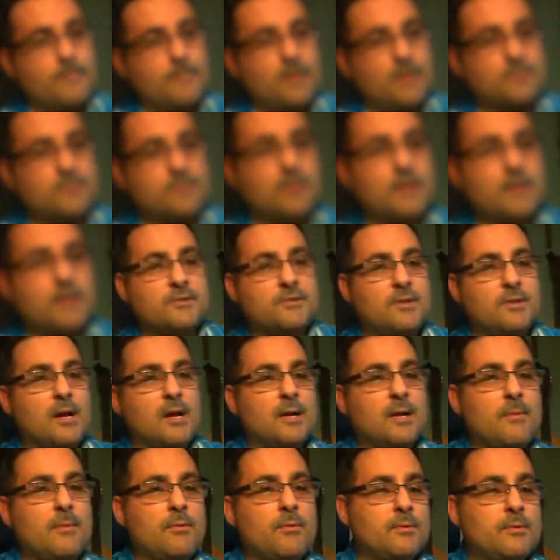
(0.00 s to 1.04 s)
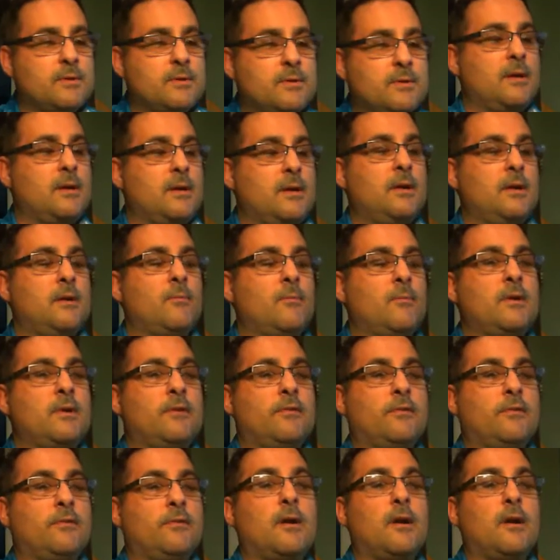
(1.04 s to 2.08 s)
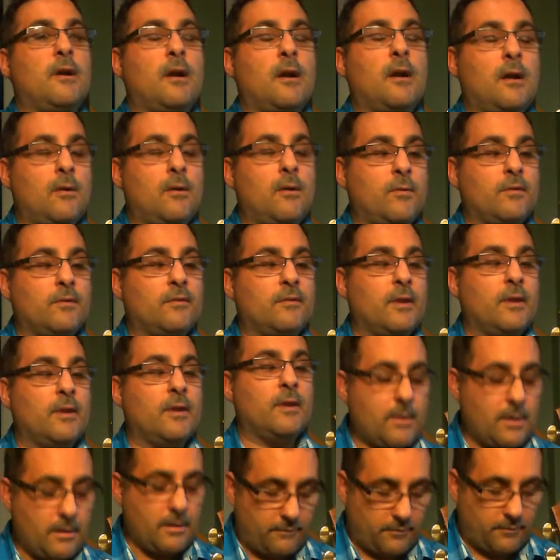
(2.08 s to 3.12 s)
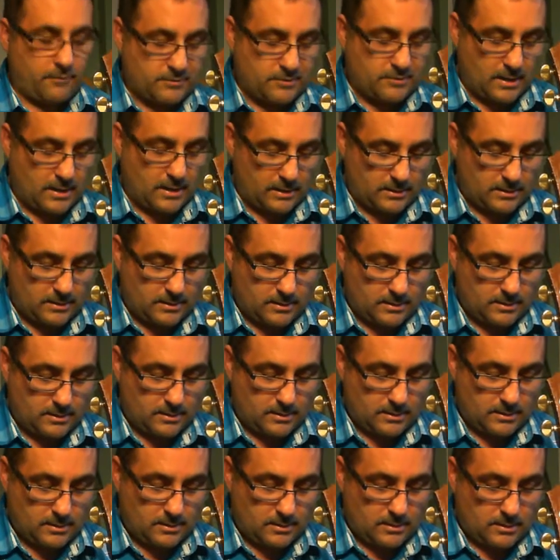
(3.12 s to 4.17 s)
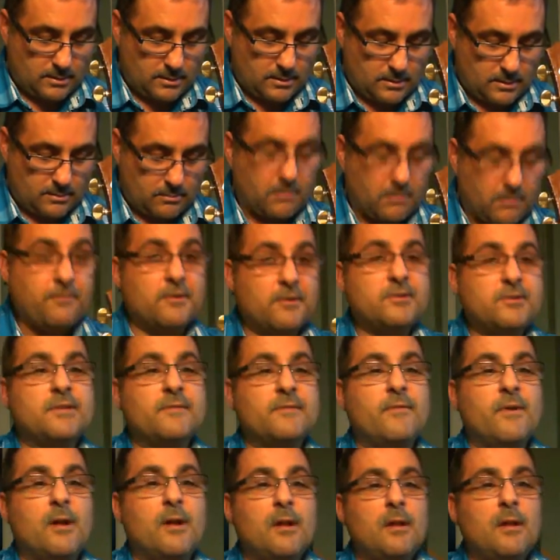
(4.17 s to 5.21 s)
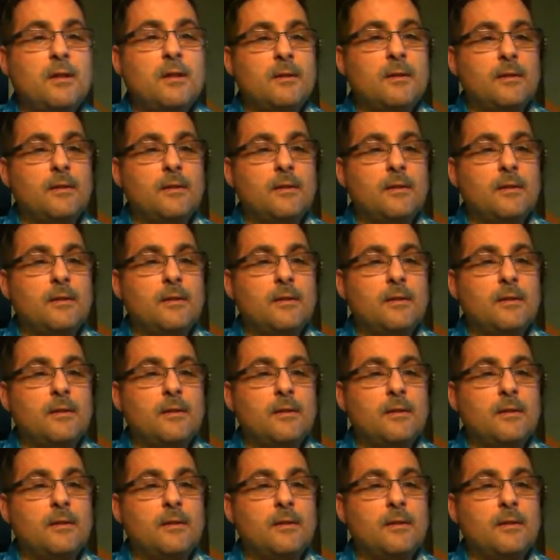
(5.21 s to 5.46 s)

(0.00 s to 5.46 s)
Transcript: So let's talk about what this guitar was like when I first got it. Well, first of all,